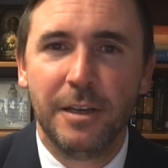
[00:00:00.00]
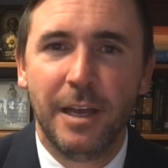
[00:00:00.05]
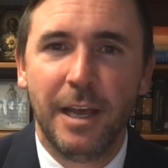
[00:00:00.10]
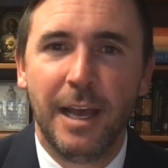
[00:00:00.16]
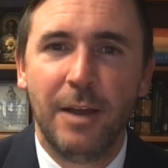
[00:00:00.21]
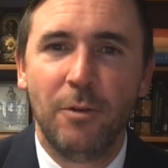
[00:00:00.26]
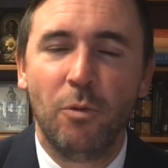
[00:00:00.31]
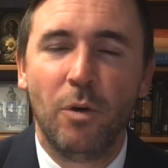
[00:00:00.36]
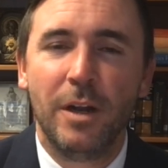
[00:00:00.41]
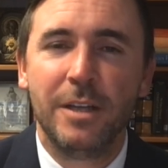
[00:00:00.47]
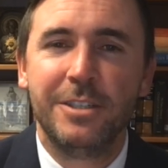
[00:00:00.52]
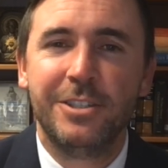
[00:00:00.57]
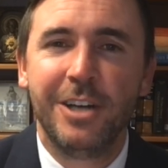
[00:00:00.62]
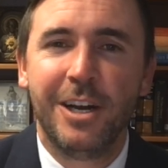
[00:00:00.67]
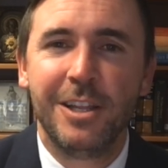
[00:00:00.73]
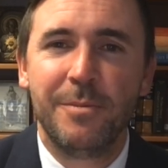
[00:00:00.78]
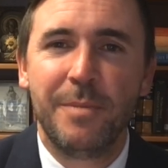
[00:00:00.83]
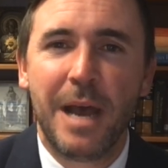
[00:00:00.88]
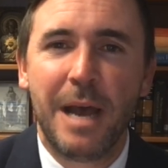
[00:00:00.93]
And what is
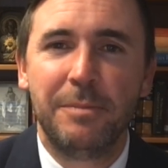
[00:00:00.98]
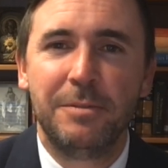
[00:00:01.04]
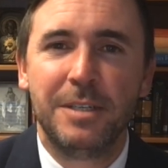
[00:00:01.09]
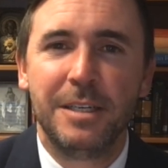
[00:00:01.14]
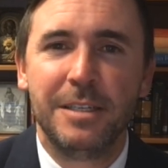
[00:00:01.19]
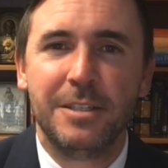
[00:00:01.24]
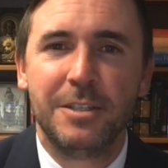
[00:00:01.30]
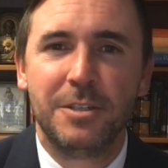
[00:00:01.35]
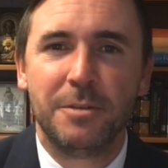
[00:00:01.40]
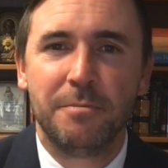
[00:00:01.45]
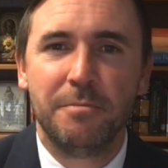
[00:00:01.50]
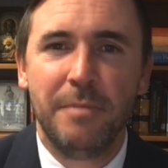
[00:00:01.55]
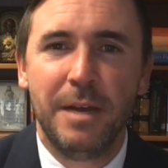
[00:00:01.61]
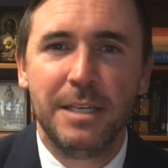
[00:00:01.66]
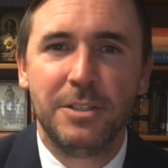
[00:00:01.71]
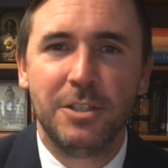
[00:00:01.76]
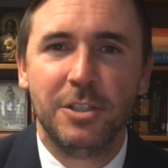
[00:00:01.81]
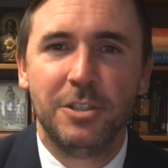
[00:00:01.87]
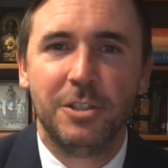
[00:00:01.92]
John the Baptist's
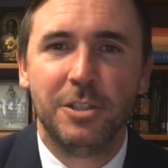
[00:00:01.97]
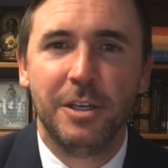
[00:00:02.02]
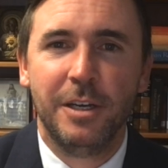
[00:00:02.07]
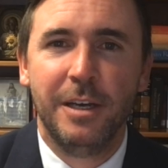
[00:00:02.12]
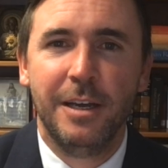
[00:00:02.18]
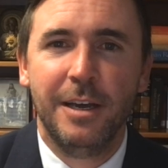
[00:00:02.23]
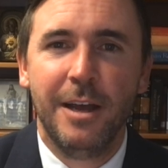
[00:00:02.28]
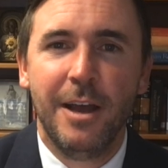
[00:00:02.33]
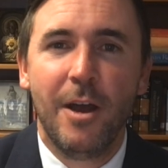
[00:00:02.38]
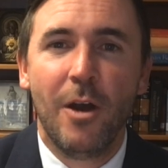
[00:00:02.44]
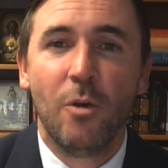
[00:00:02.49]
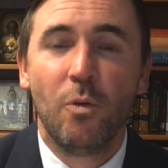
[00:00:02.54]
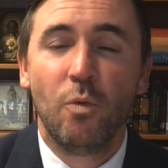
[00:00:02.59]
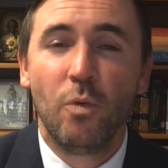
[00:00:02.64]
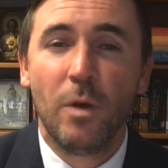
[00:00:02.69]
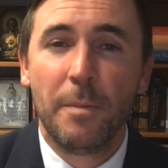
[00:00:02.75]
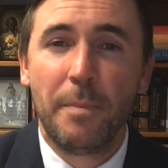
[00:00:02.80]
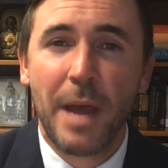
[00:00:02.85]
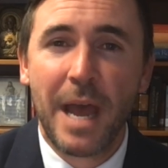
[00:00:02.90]
message?
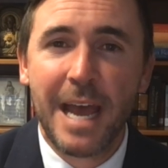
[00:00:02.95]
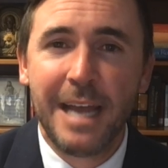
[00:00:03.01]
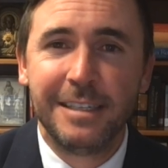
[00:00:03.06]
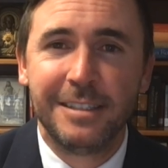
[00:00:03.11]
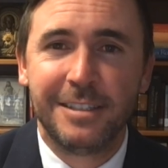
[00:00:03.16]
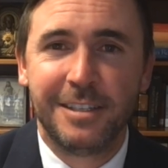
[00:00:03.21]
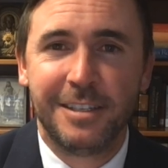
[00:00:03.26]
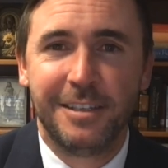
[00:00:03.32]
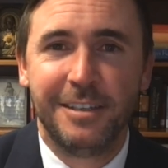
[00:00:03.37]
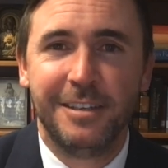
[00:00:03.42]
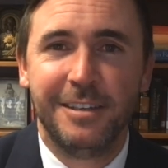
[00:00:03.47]
Repent.